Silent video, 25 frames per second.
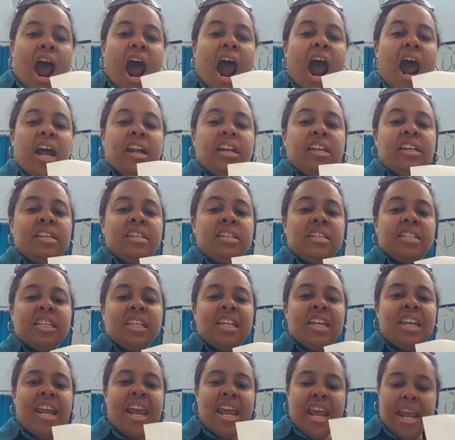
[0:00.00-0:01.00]

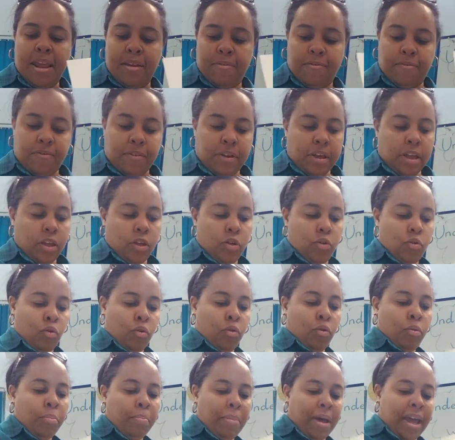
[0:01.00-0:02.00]
underneath
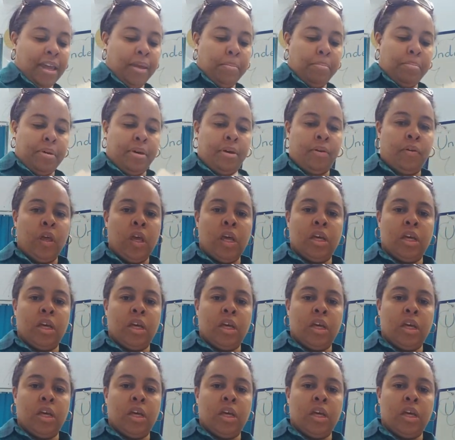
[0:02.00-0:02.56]
your paper.